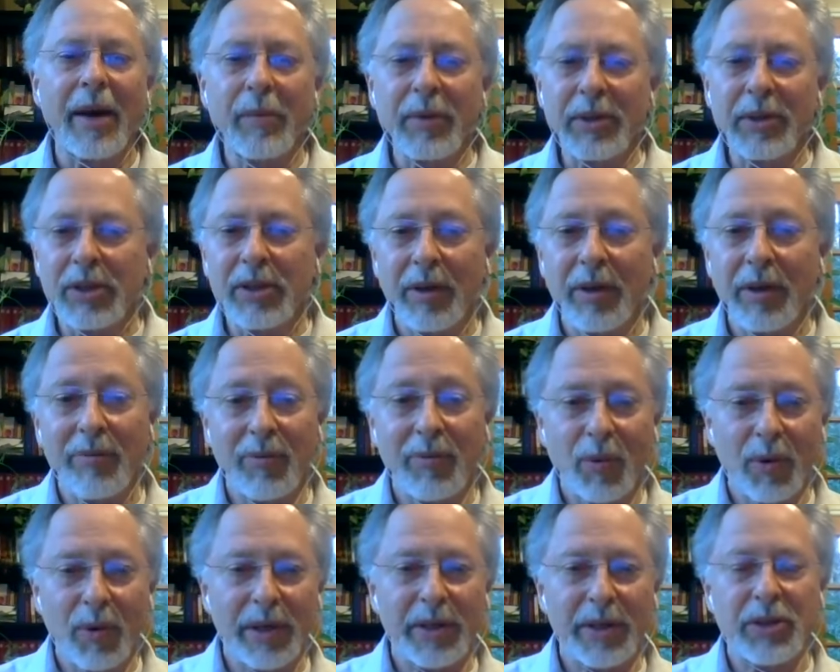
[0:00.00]
was in a
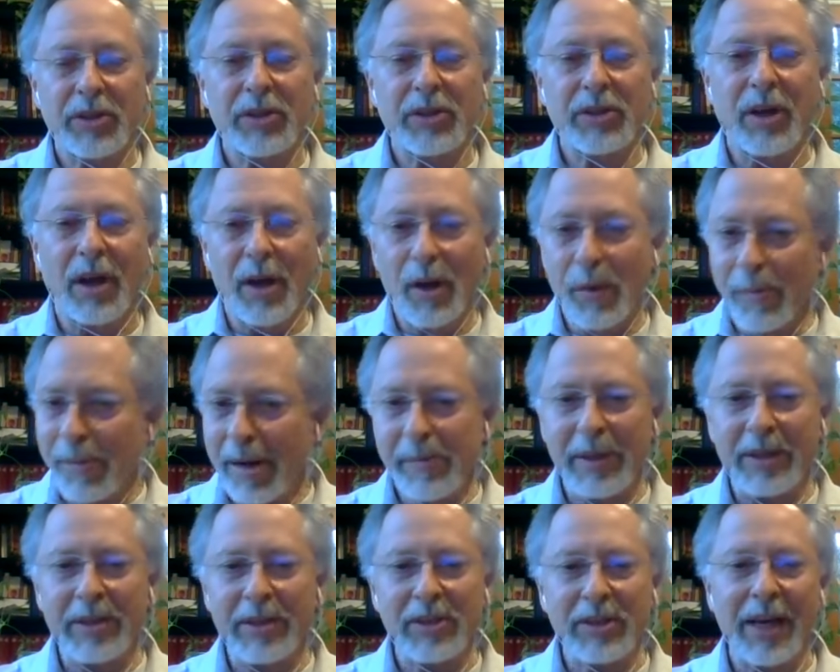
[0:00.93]
forest all by
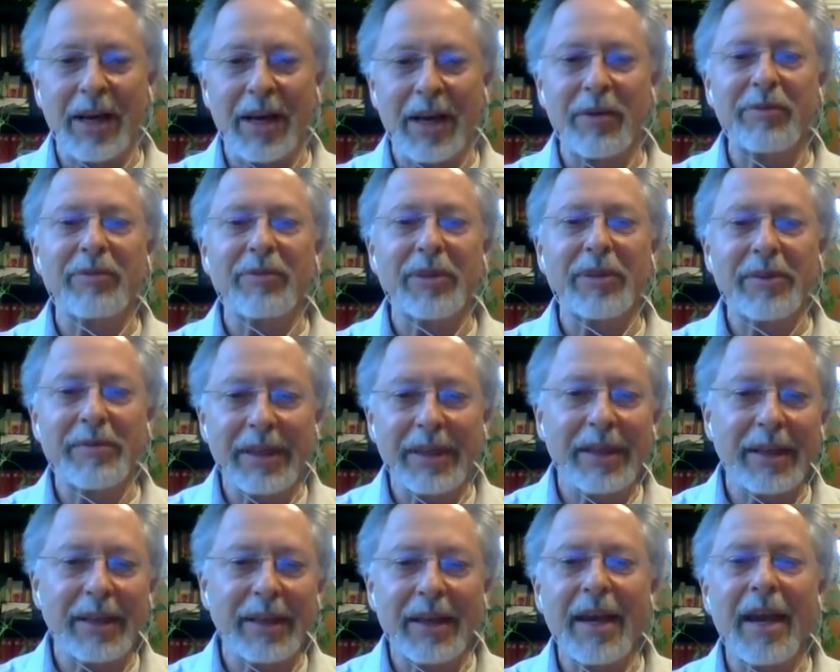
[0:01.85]
myself, living
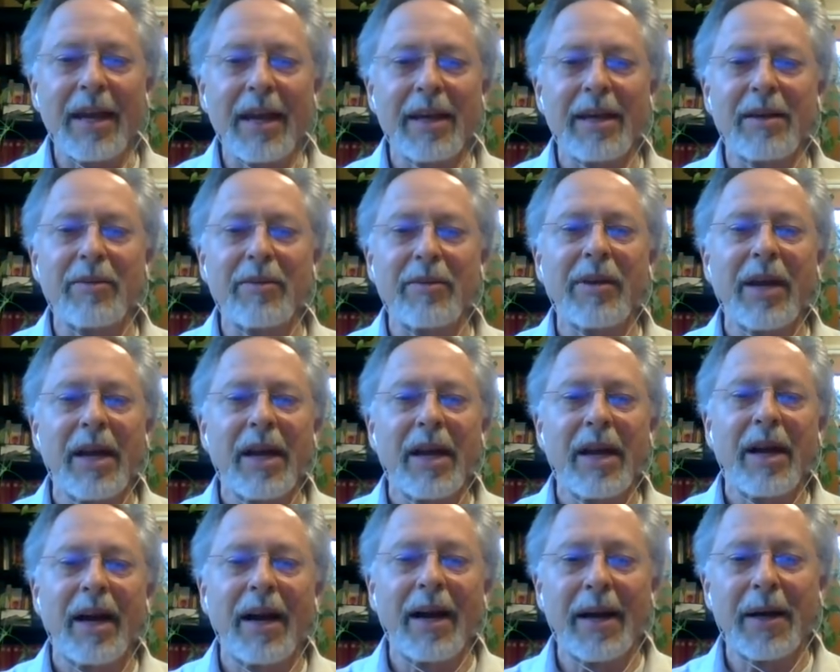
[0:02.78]
in a cave.
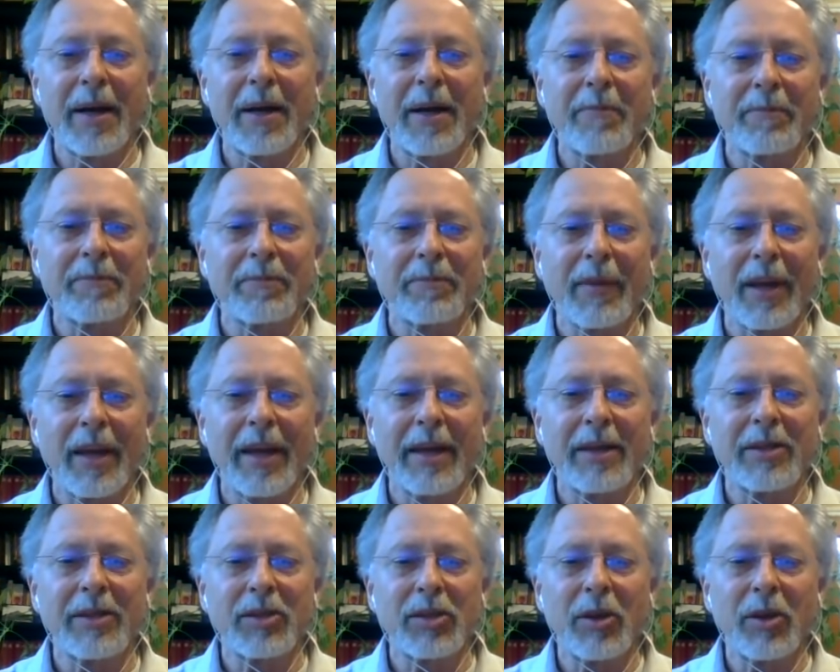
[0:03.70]

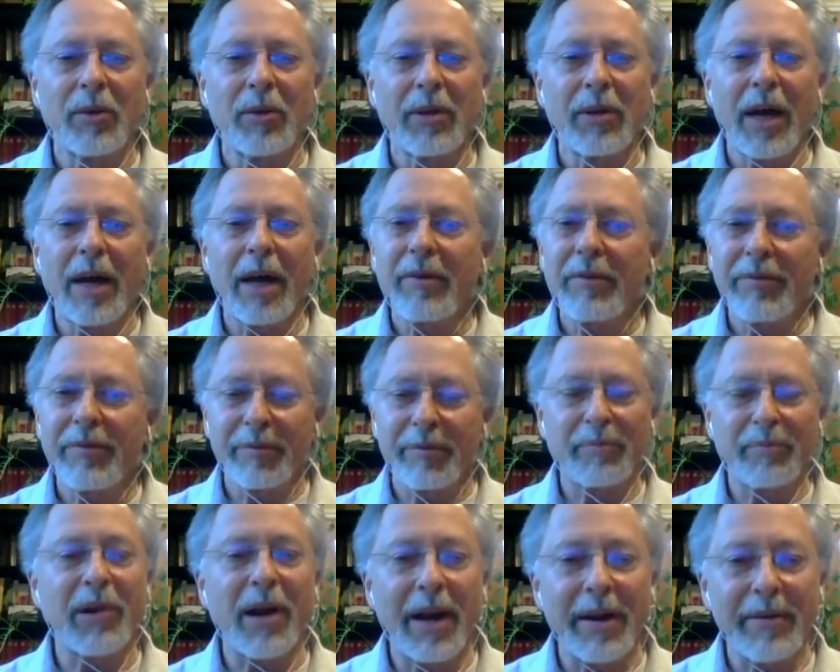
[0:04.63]
And so a lot of
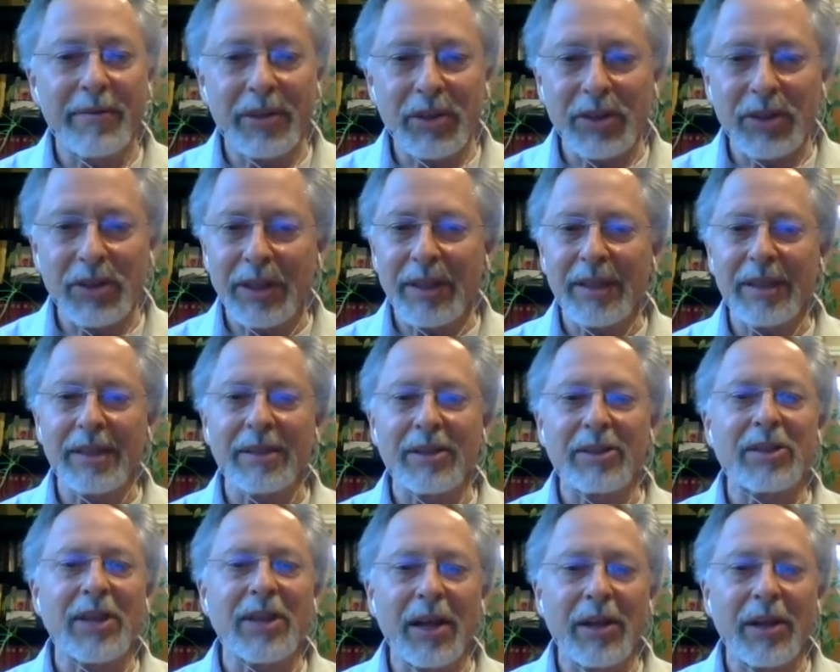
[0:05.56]
privacy and
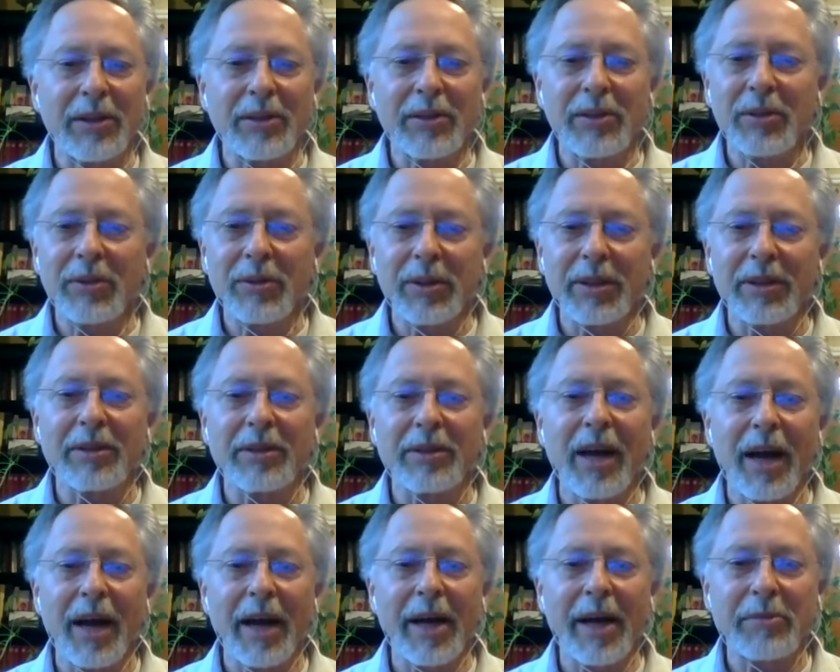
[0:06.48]
solitude and
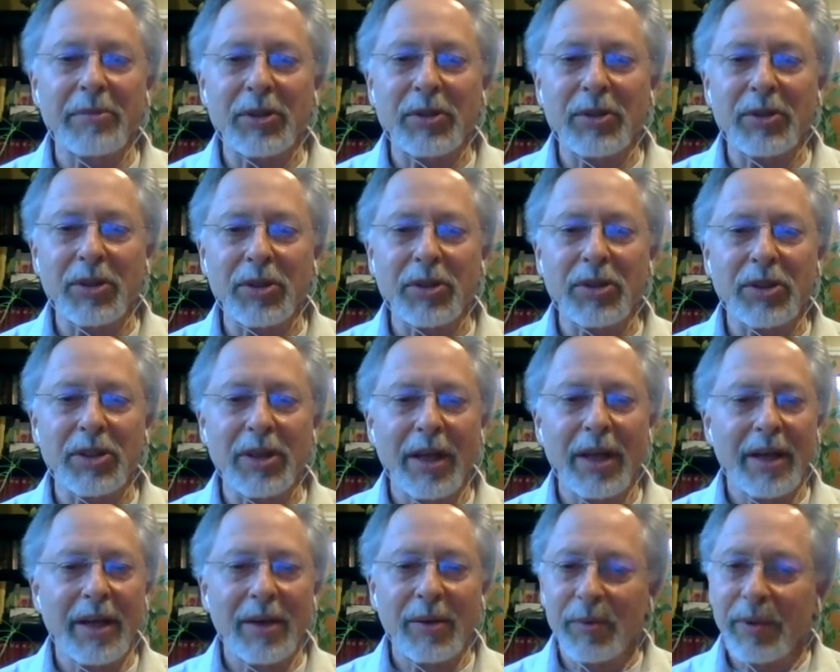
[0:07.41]
time to just
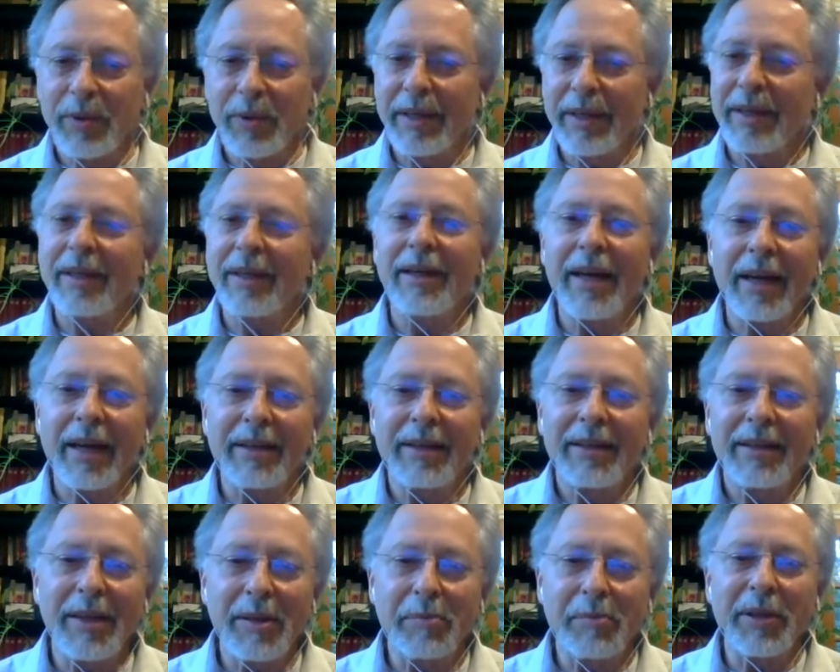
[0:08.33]
really connect
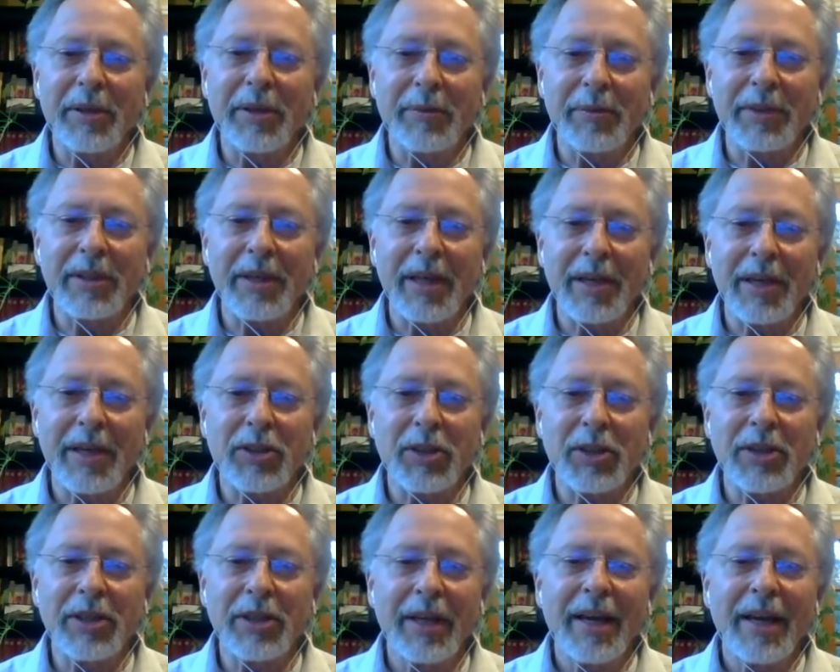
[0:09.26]
deeply with
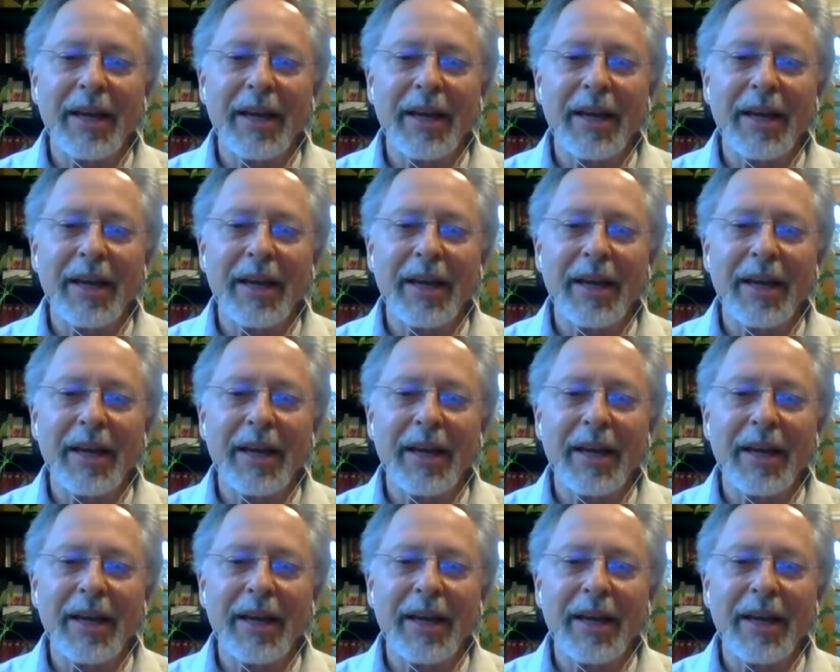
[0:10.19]
nature.